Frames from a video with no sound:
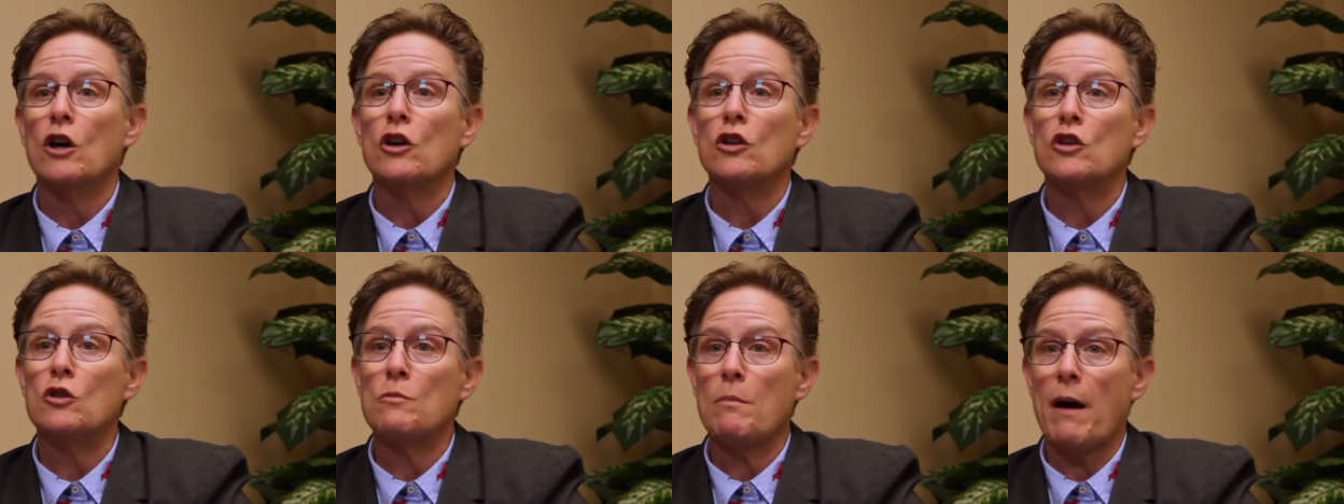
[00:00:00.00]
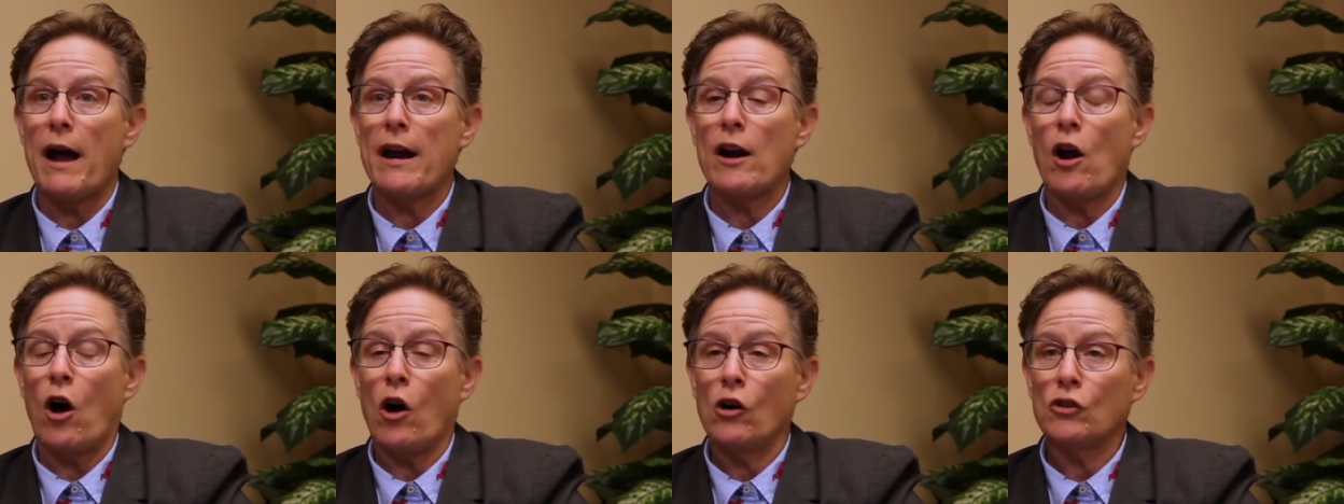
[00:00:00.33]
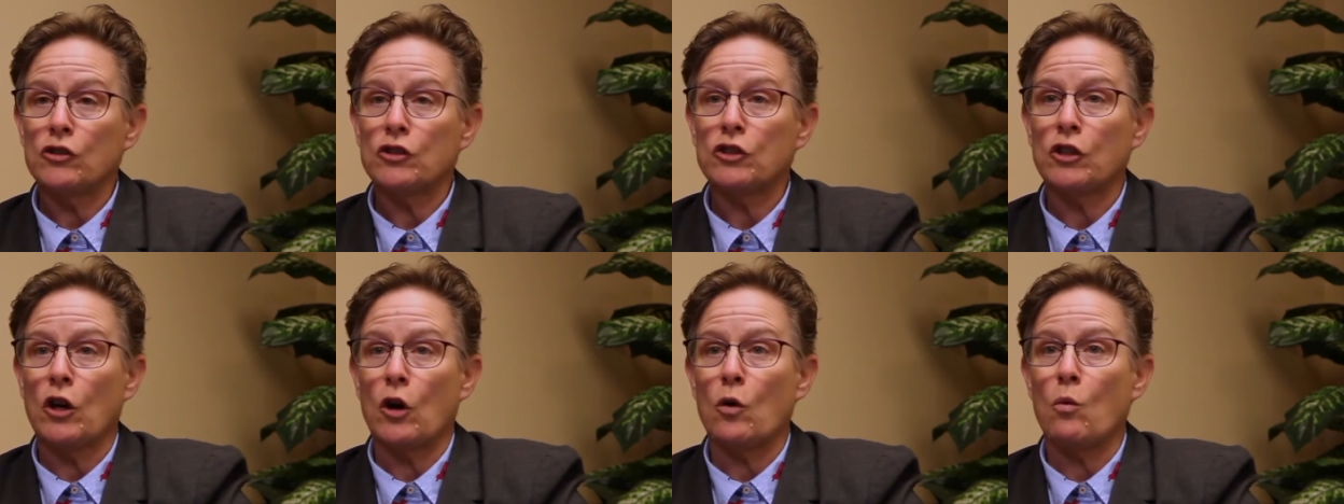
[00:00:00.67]
You might
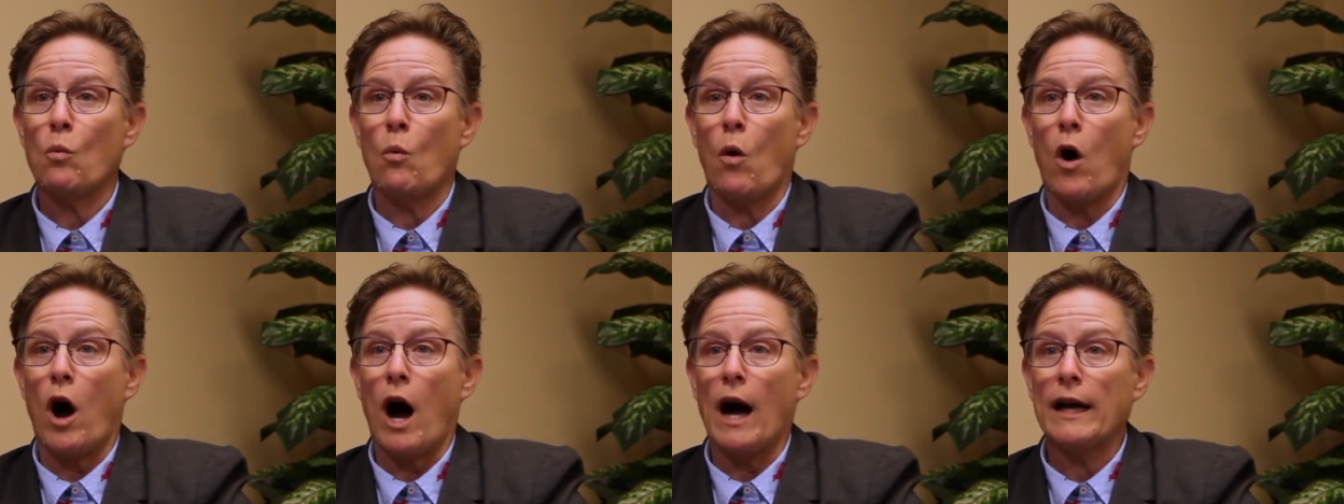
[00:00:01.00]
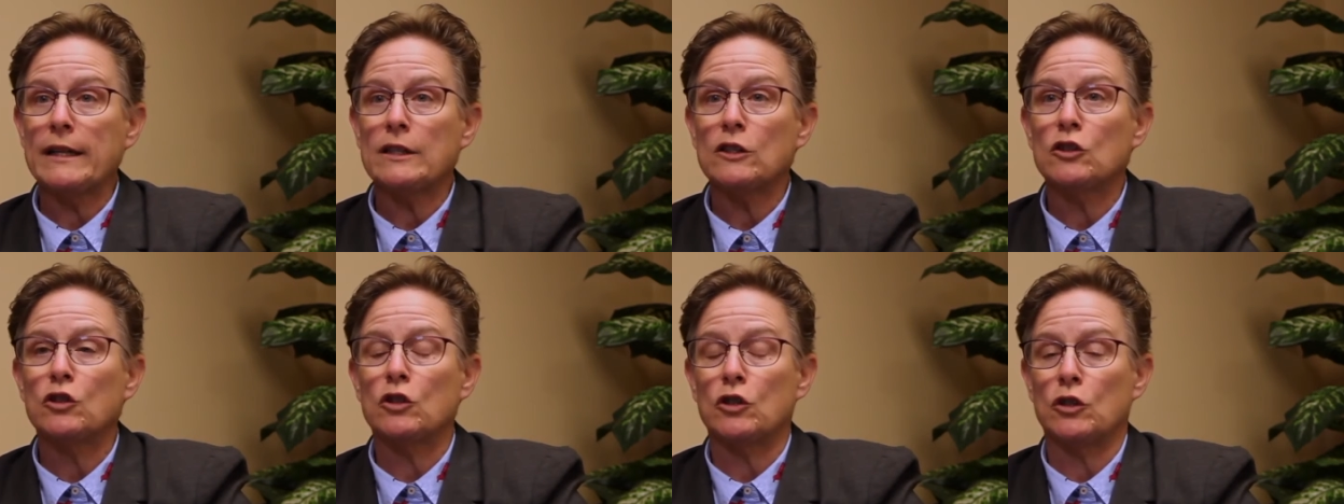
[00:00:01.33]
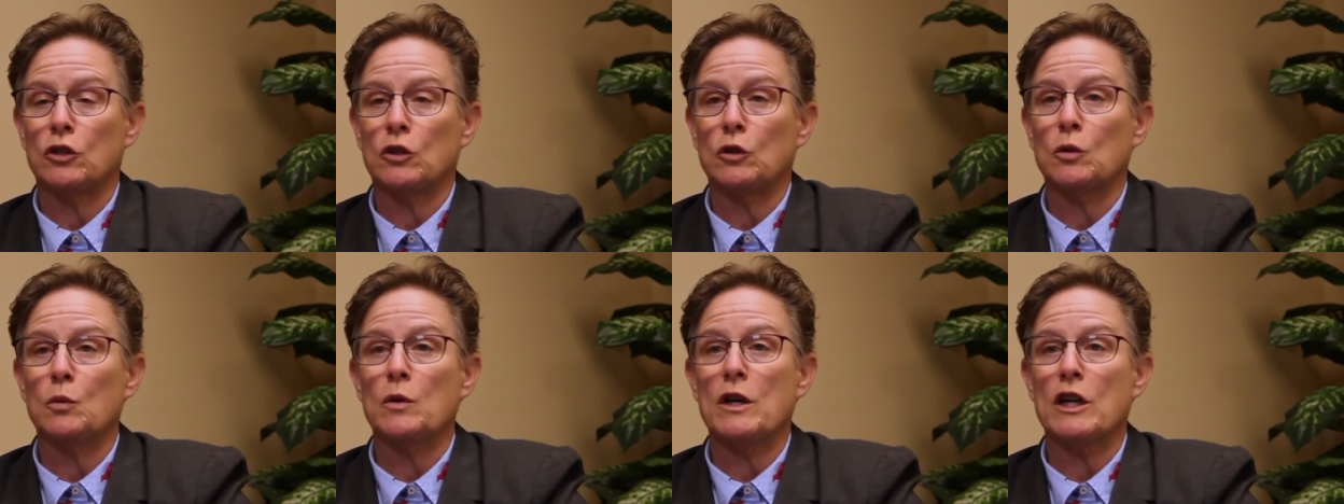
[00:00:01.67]
also want
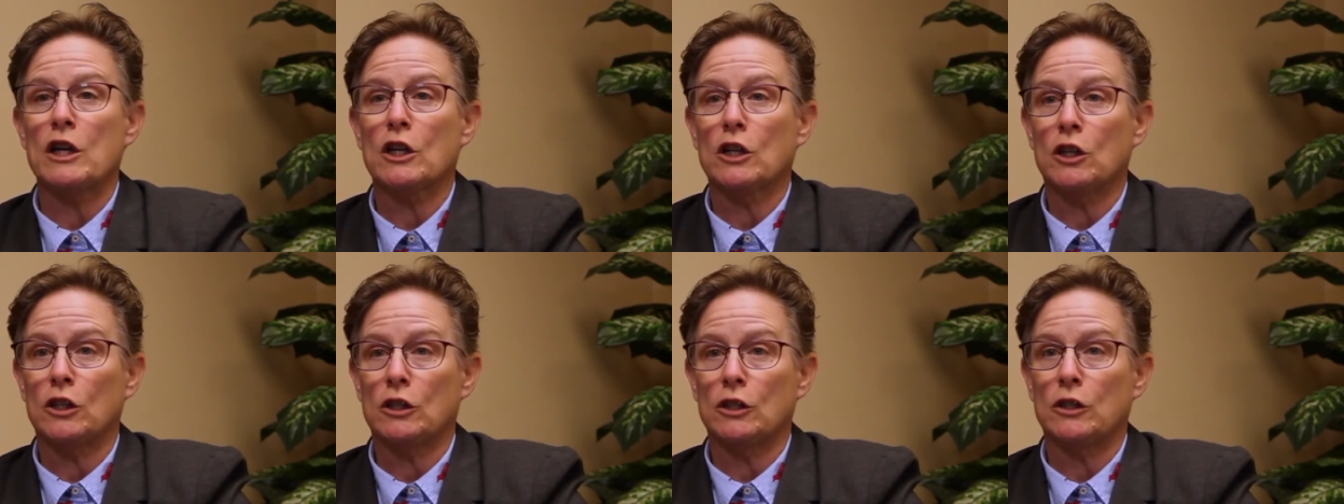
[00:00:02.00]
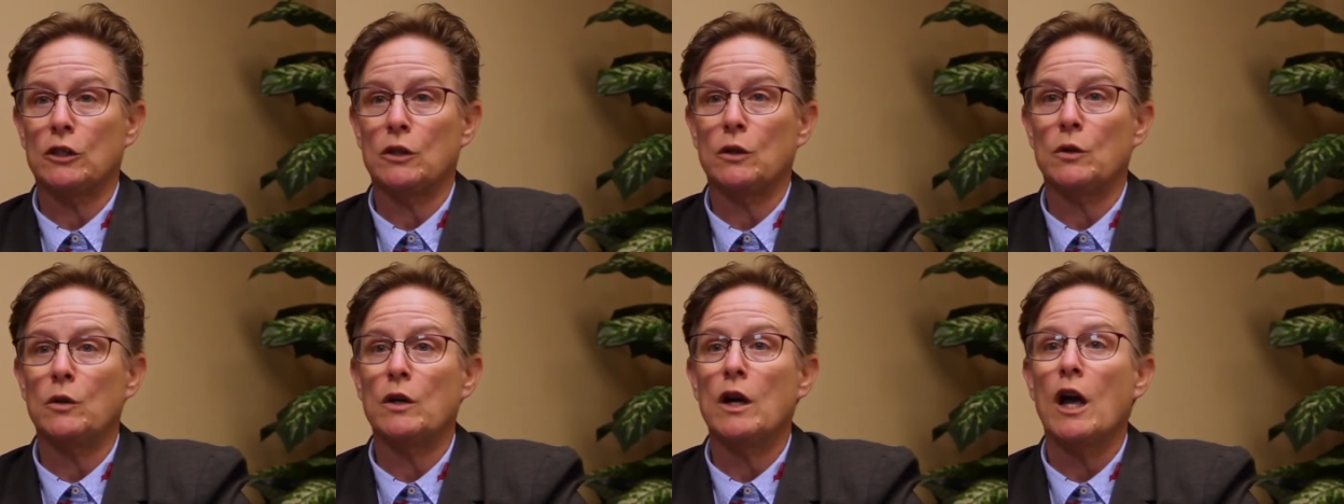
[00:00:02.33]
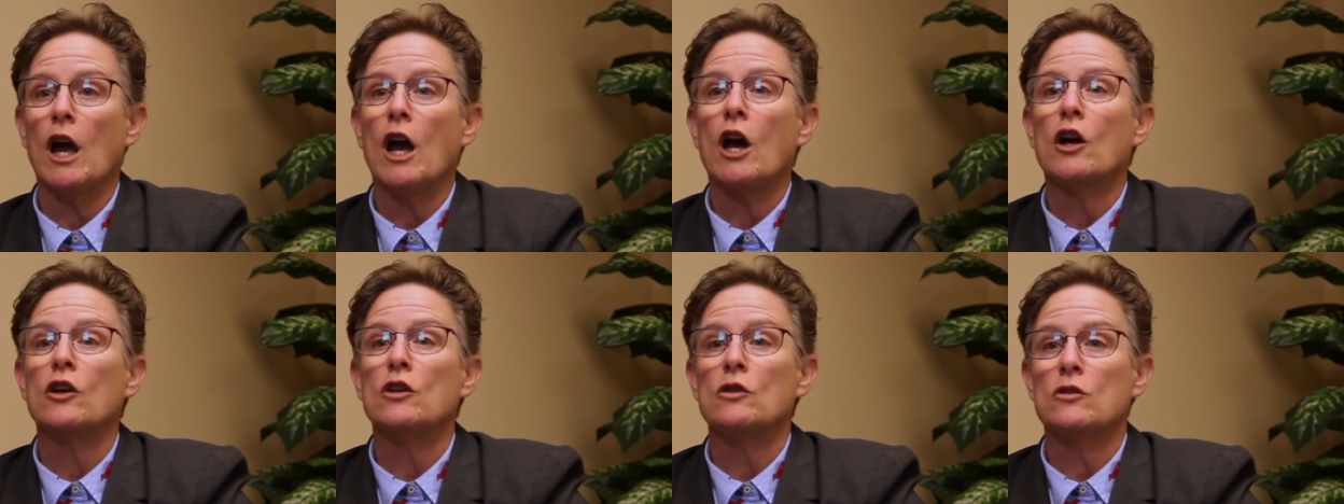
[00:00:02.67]
to include
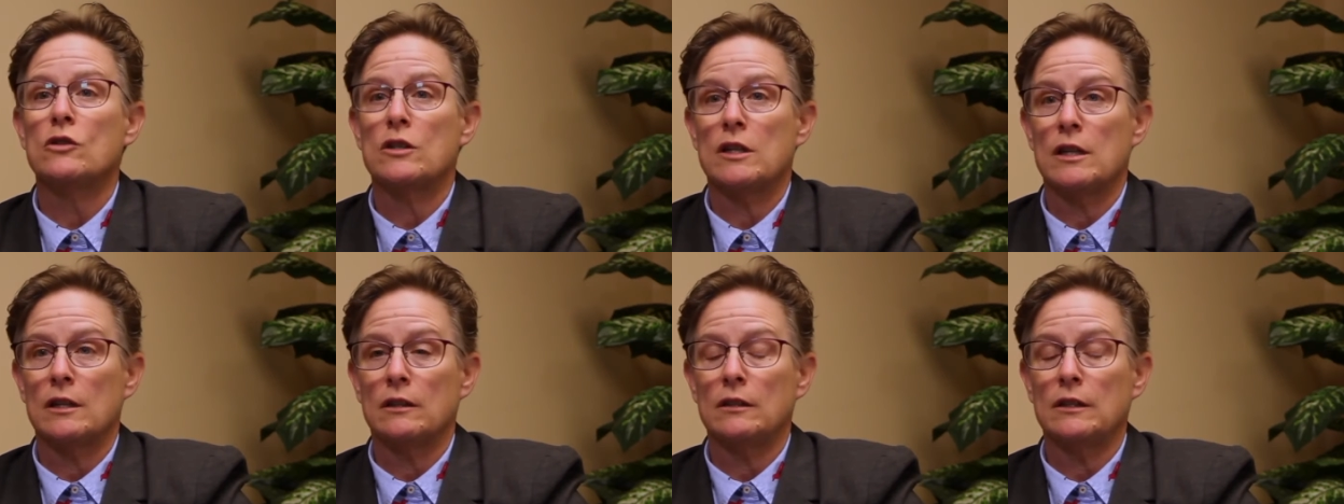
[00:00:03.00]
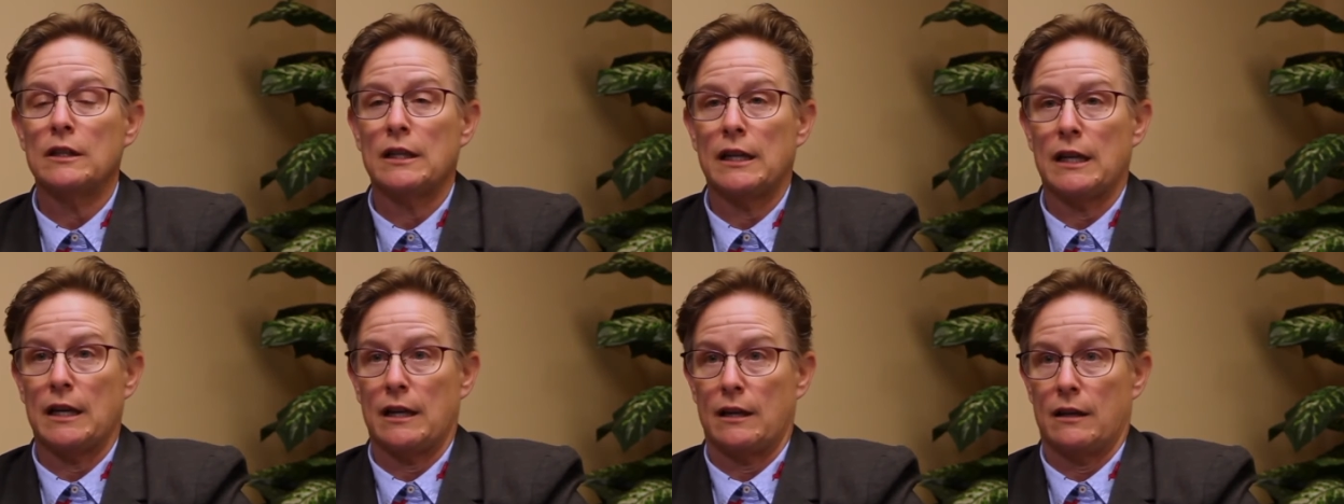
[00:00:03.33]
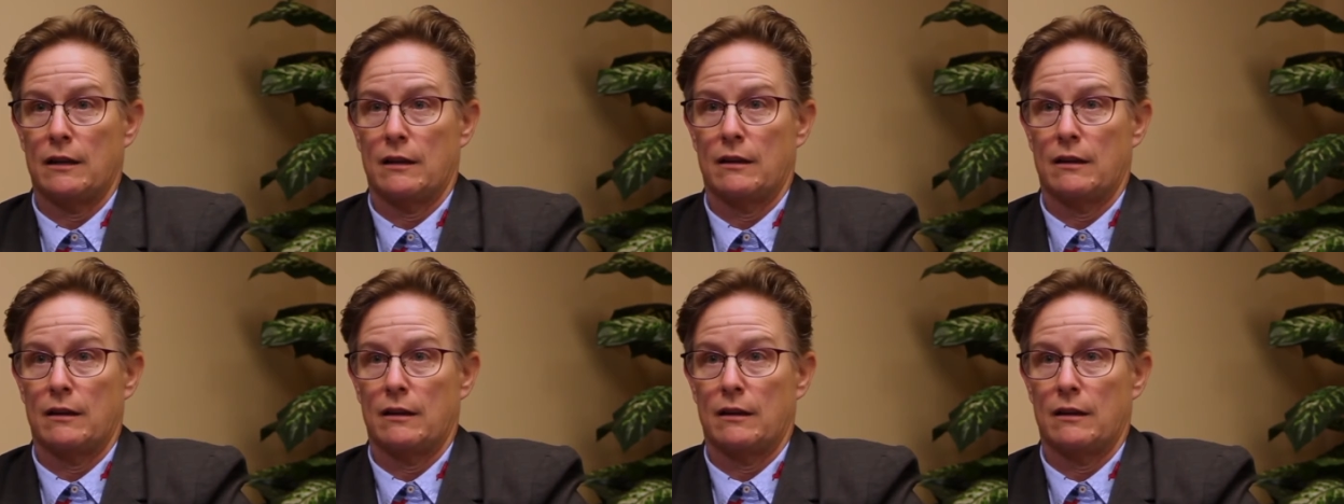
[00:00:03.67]
utility